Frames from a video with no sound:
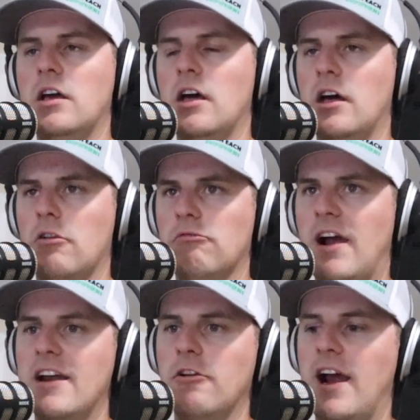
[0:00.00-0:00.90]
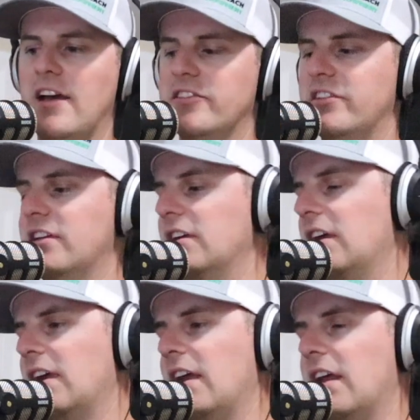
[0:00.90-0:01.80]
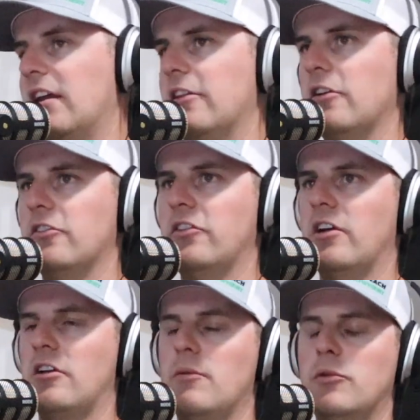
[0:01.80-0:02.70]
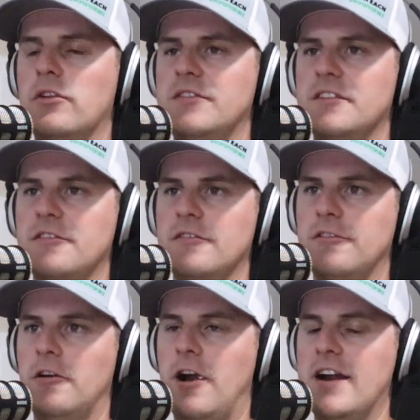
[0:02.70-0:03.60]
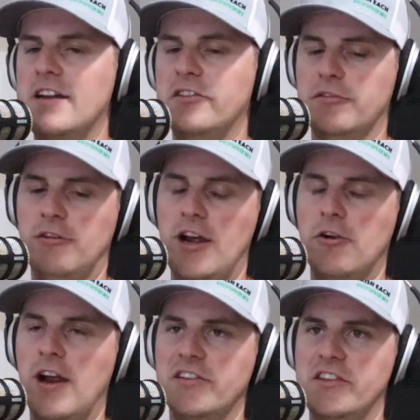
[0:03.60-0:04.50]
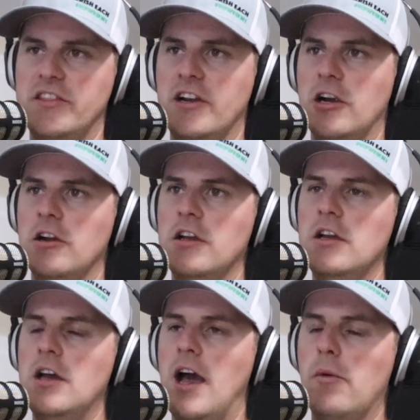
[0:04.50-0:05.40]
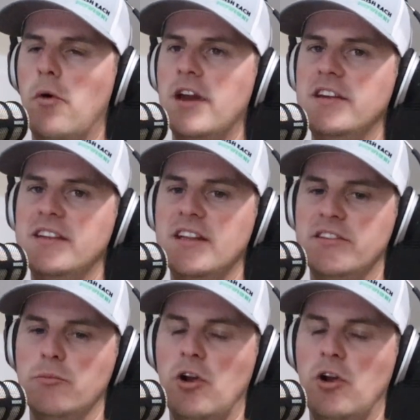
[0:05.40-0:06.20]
ryegrass, and there's a couple of different varieties of ryegrass in there. I wanted to get some